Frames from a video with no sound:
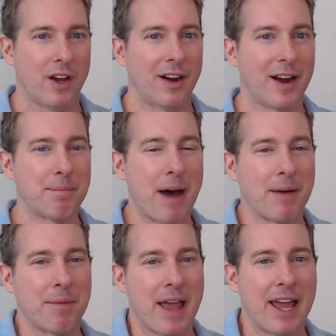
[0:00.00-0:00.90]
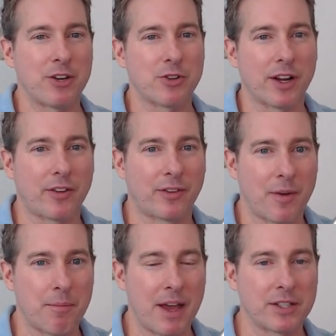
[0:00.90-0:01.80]
All right, Bob, Hendricks
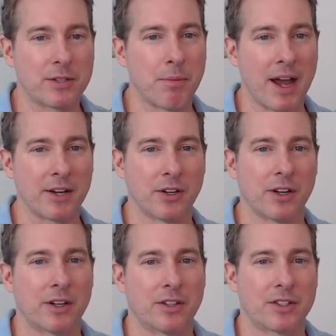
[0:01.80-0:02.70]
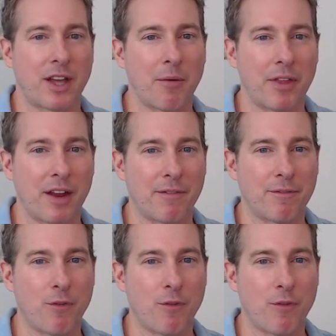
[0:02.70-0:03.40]
Bessenbinder discovered that